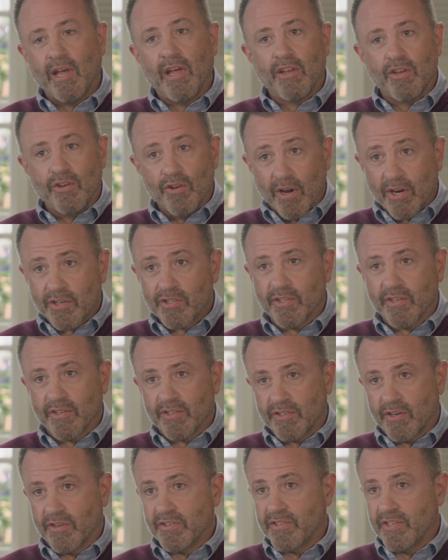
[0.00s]
You're actually going
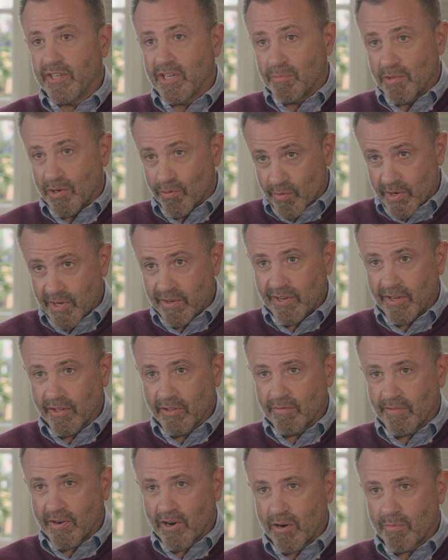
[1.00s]
to start seeing them in a retail
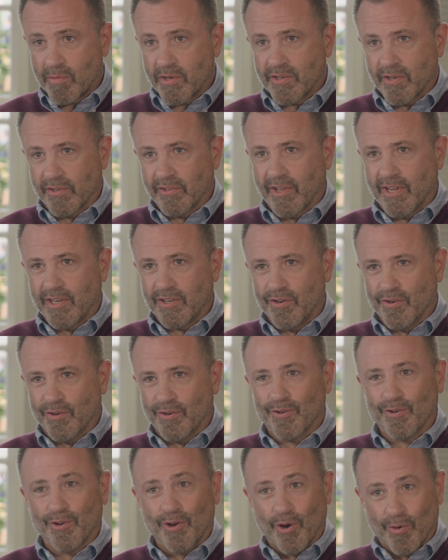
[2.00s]
environment, just like
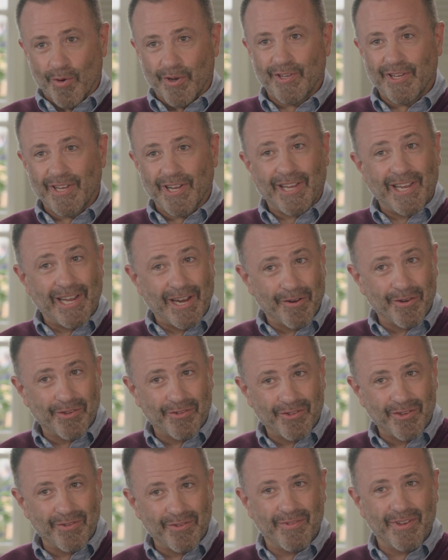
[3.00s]
you're going to get care at
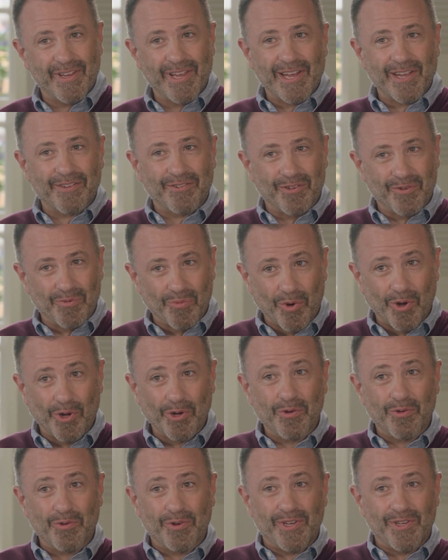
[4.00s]
CVS and
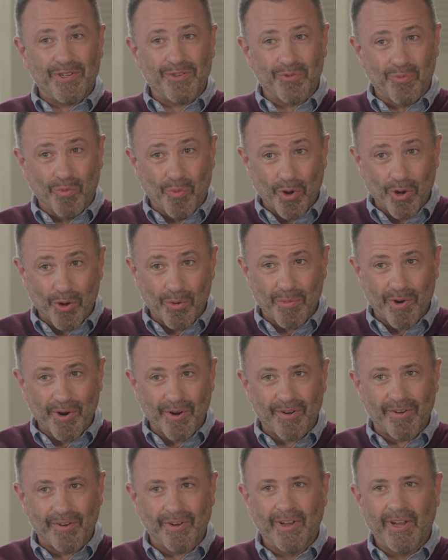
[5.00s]
Walgreens,
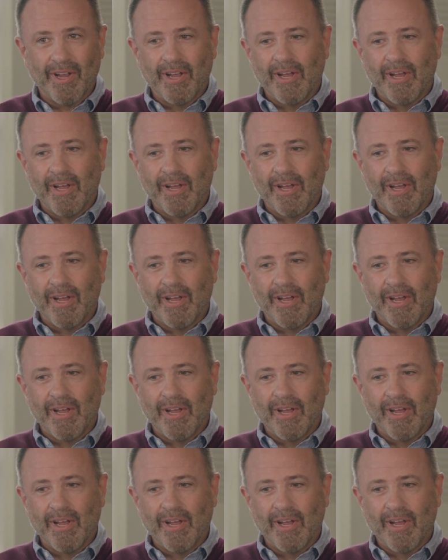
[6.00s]
Walmart,